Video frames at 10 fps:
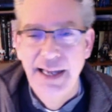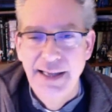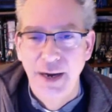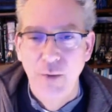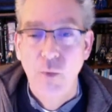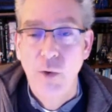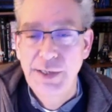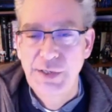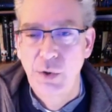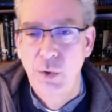that
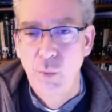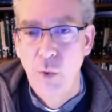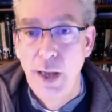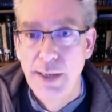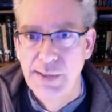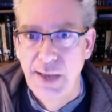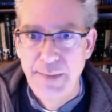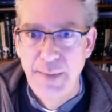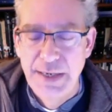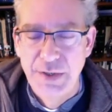Russell was
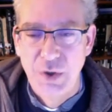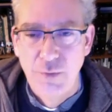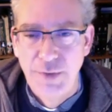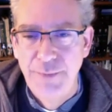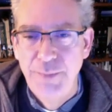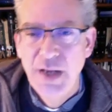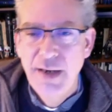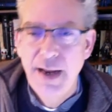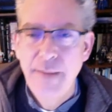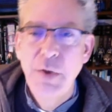like Beethoven.
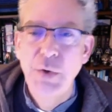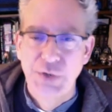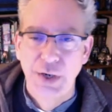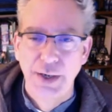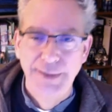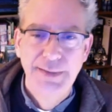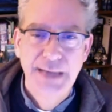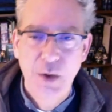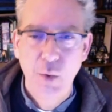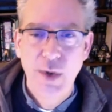Not Mozart,
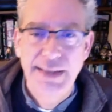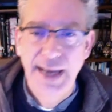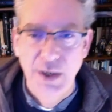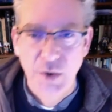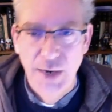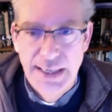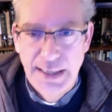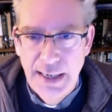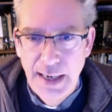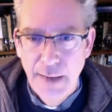not quite that great,
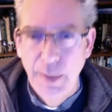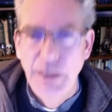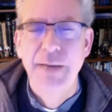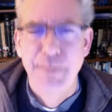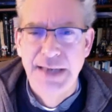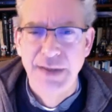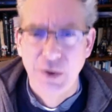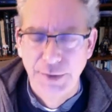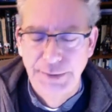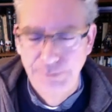but like
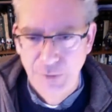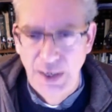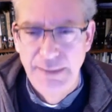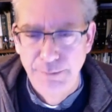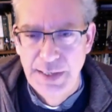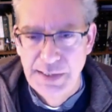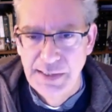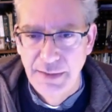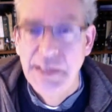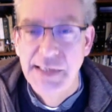Beethoven, right?
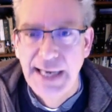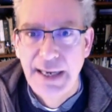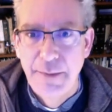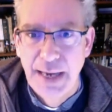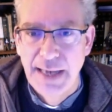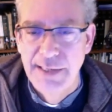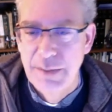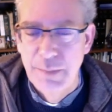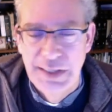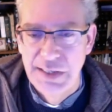Basically second
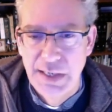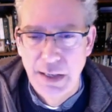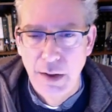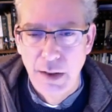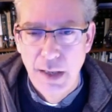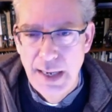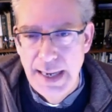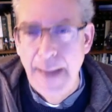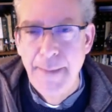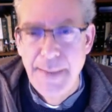best, but still
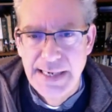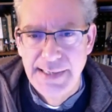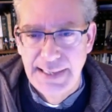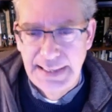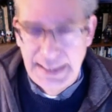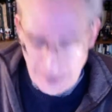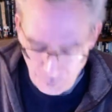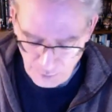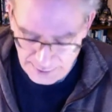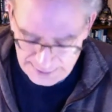amazing in what he